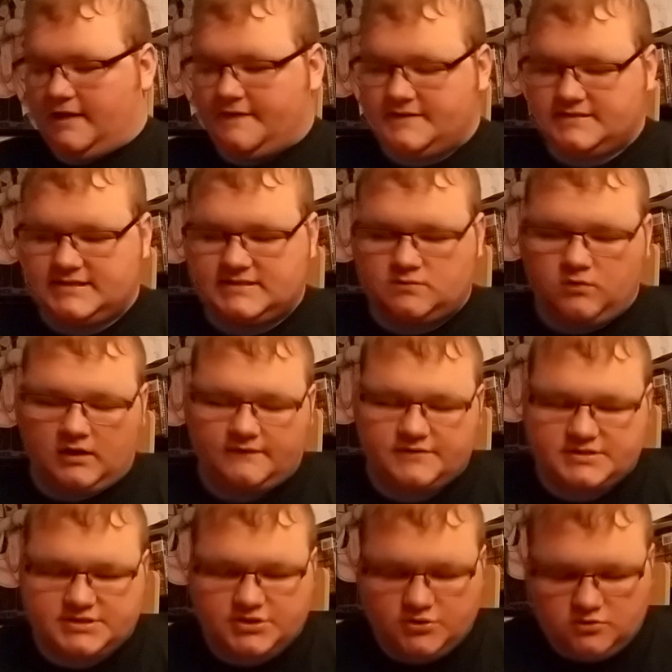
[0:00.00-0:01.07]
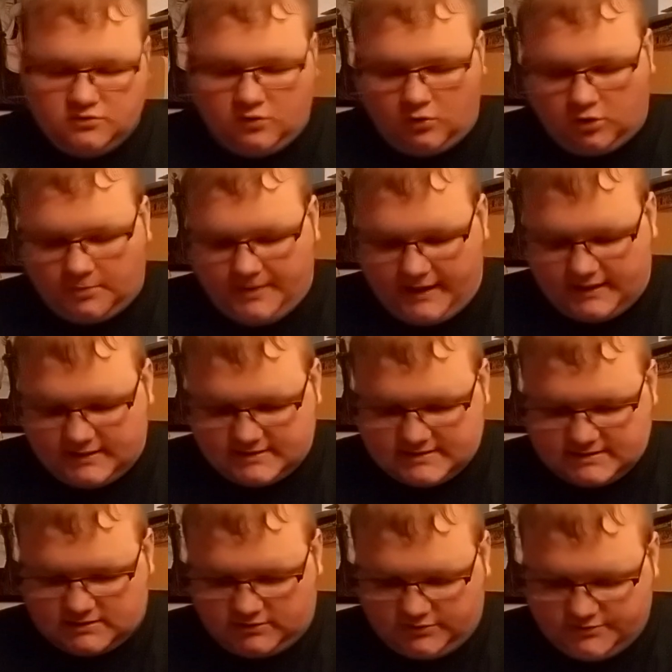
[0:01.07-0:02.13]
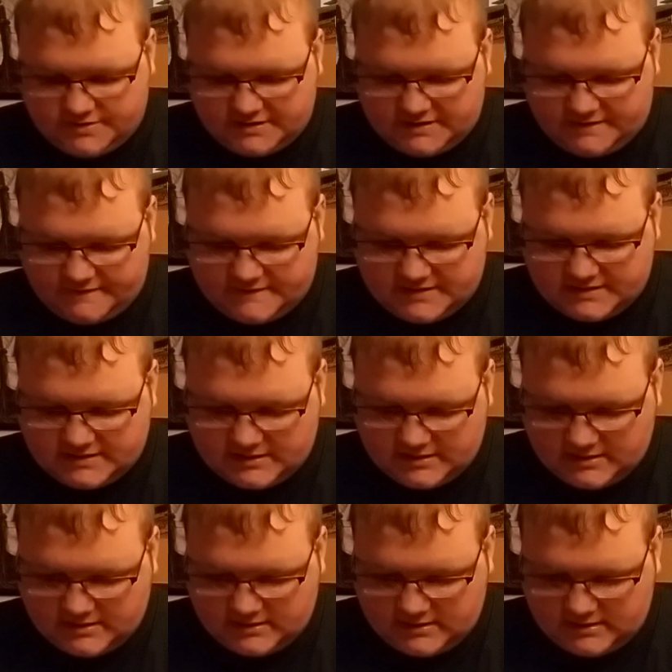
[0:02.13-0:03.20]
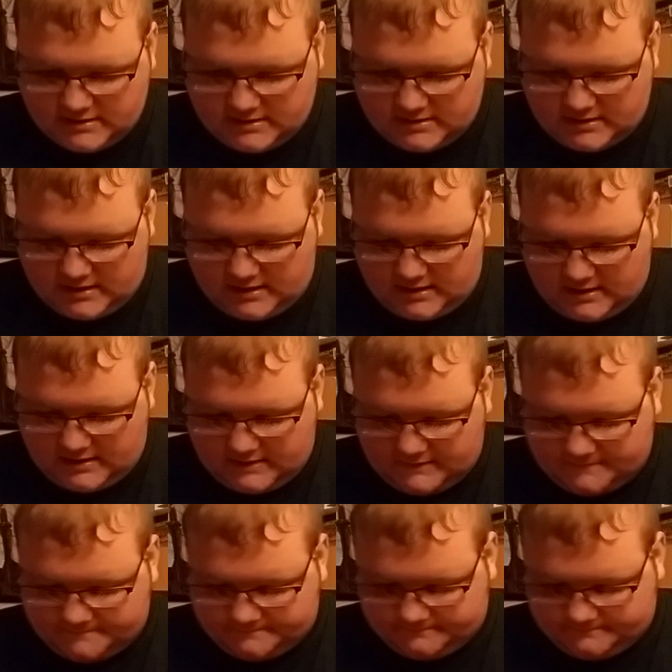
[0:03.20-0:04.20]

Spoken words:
this is one of the two Horror Pack exclusives for